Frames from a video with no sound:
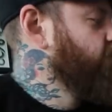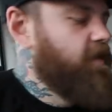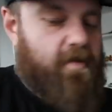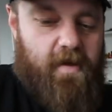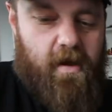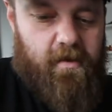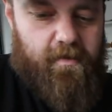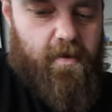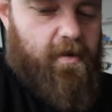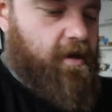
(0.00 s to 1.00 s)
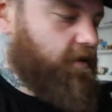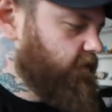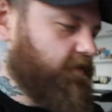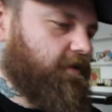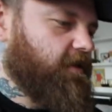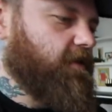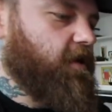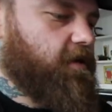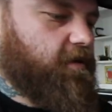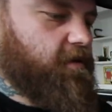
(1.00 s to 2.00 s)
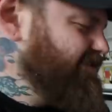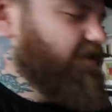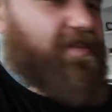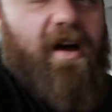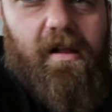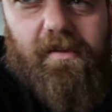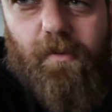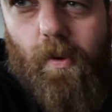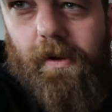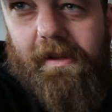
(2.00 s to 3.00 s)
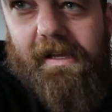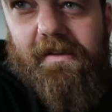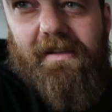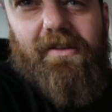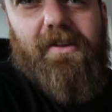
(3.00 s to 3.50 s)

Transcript: as far as olive oil goes, I think. It looks olive oily. It